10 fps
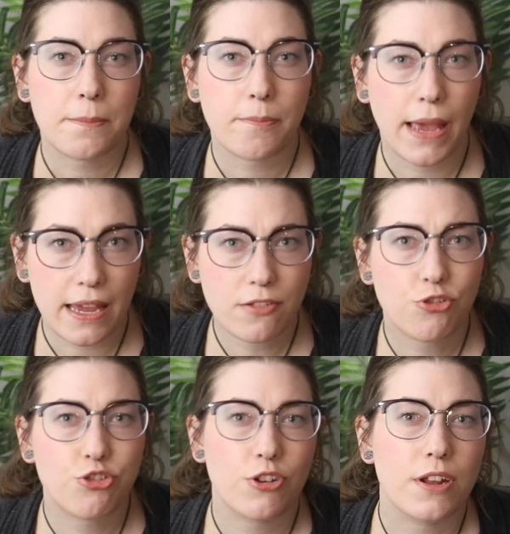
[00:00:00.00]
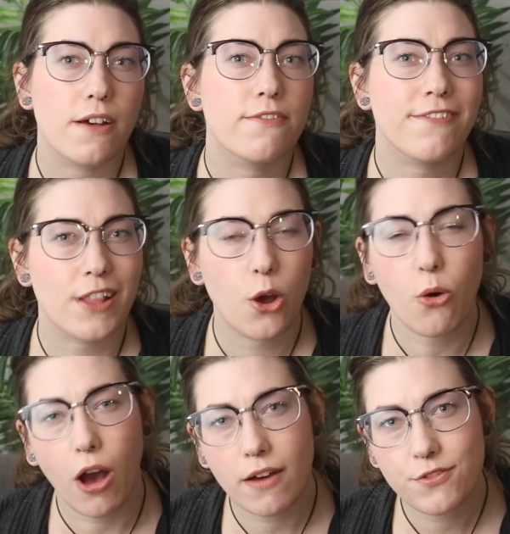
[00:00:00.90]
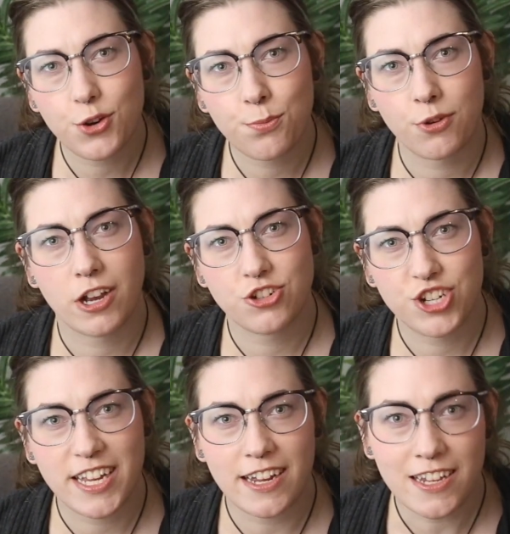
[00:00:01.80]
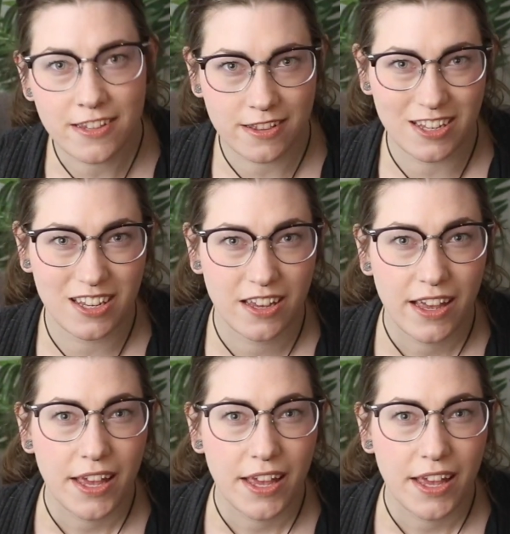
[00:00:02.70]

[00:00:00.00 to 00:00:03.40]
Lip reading: Paint should flow off your brush easily.